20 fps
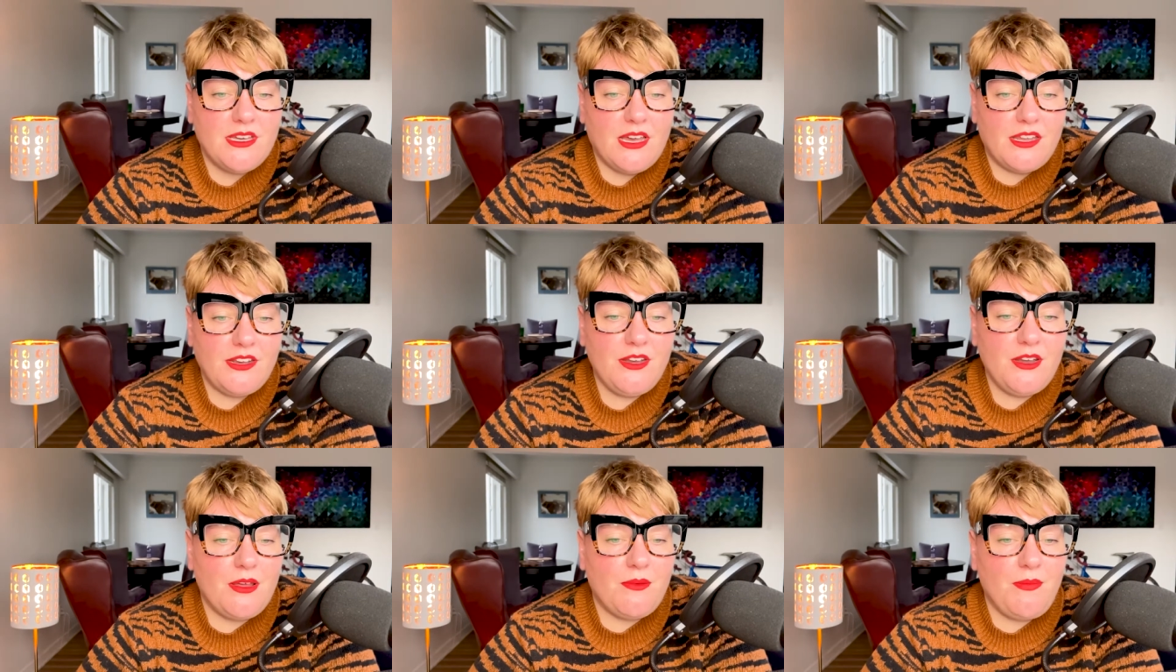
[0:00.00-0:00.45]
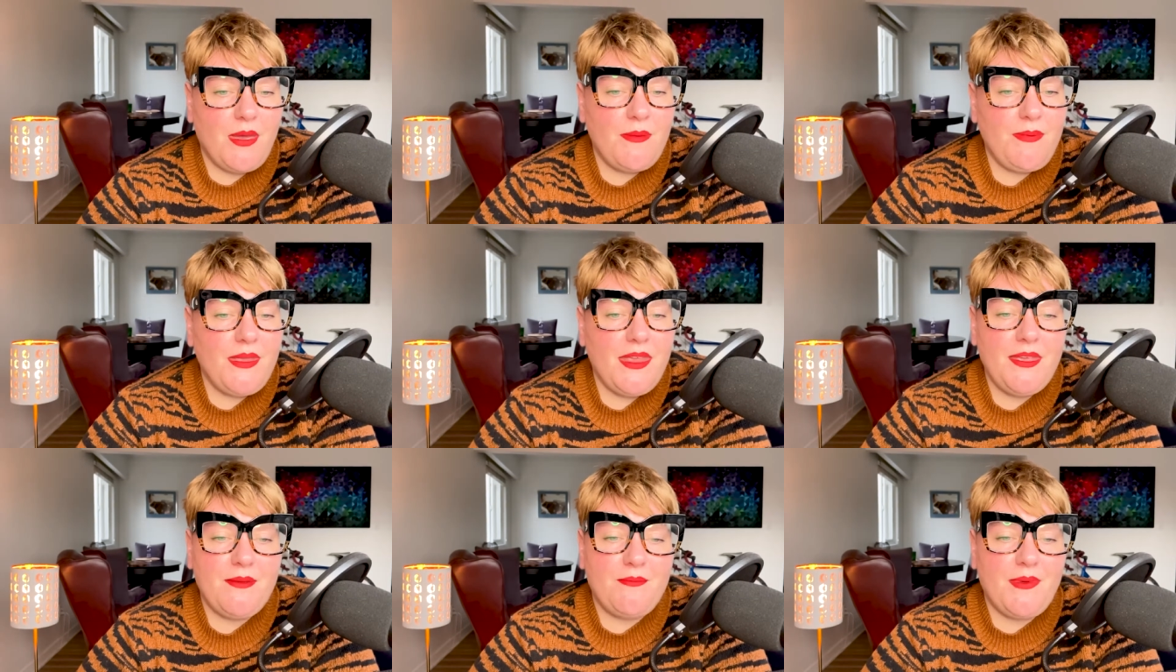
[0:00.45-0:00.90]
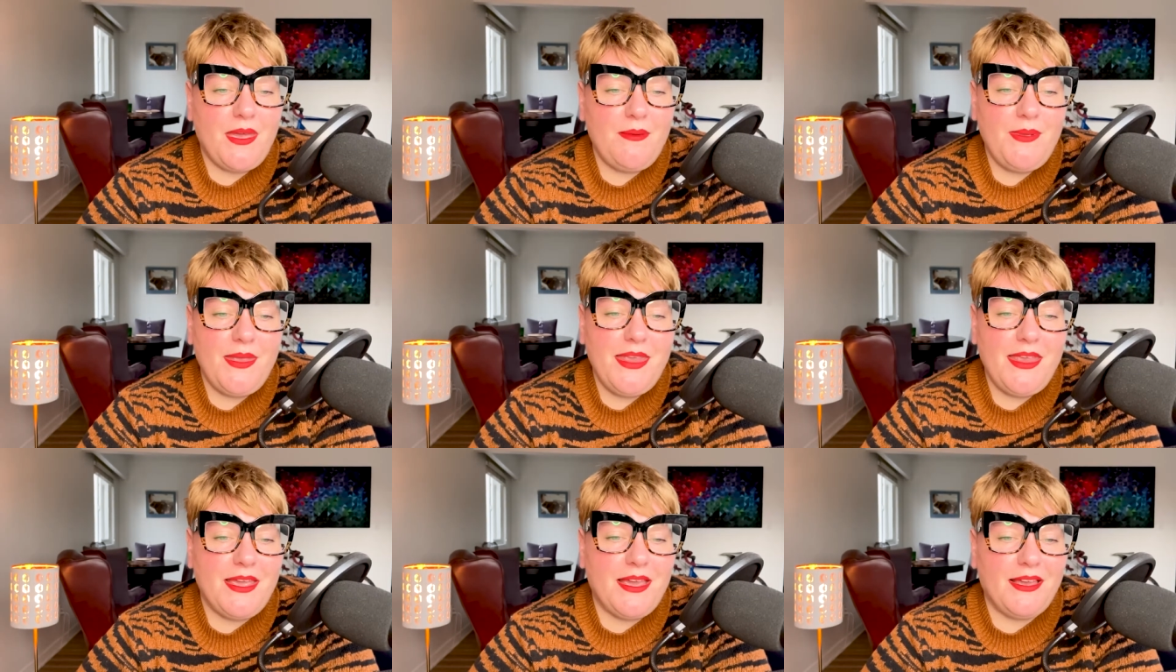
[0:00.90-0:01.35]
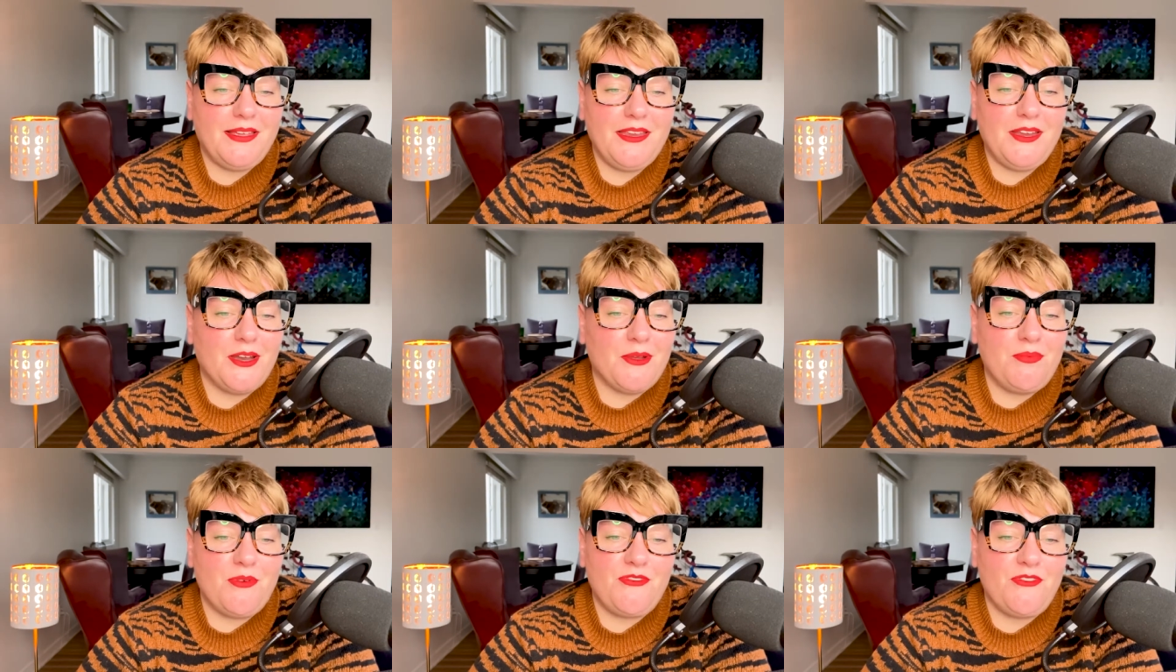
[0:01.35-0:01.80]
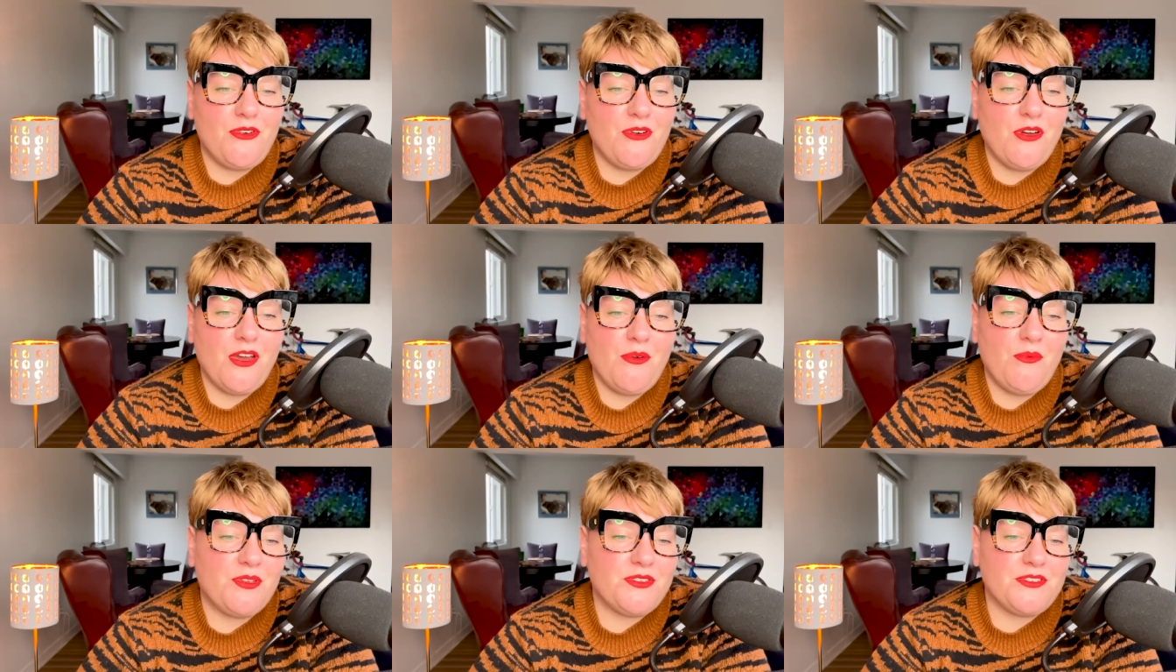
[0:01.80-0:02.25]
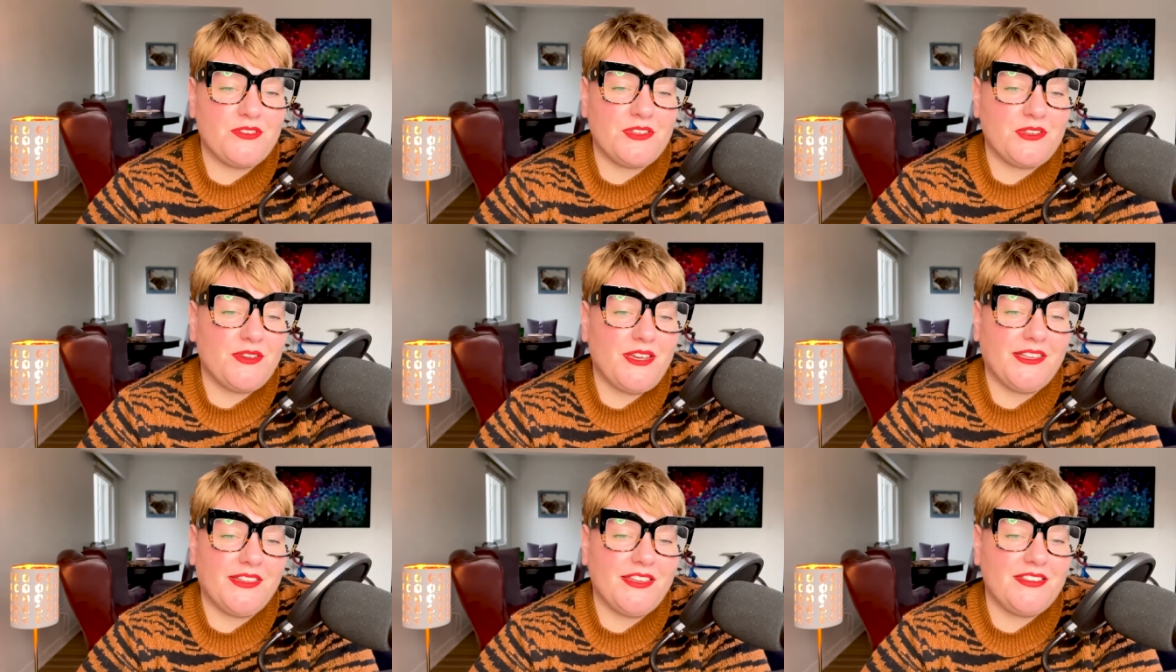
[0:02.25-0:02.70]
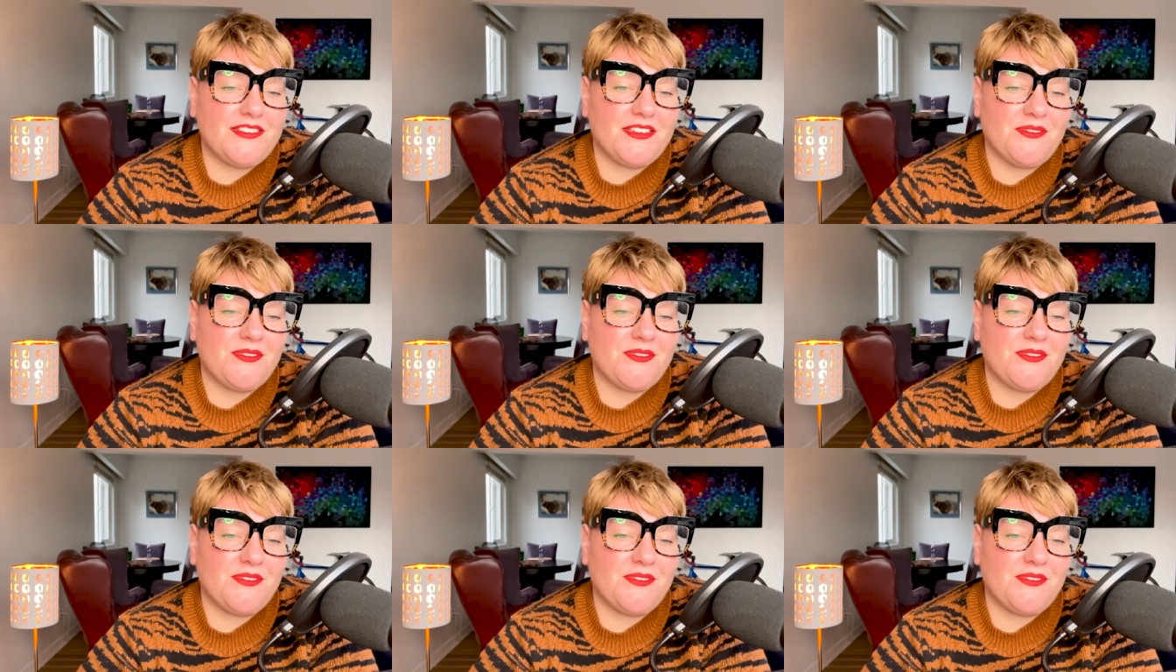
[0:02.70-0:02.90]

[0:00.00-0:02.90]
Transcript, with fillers: I don't know. Maybe, maybe you know, before I wasn't doing this, I